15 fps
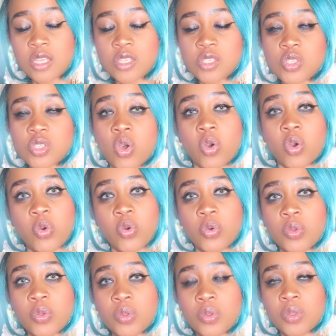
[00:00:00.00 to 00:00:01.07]

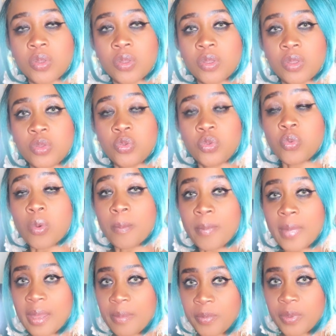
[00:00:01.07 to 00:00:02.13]
So you
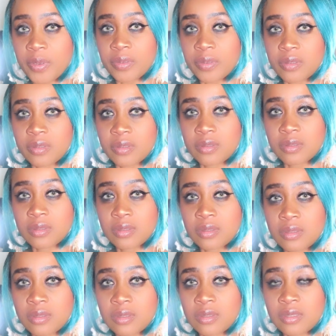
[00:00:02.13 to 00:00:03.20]
remember
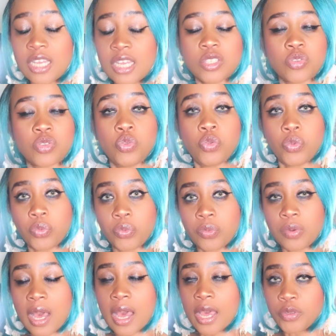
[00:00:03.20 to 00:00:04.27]
that
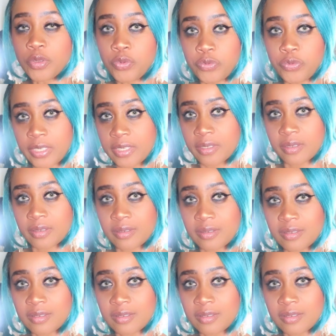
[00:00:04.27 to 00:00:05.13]
you are unique.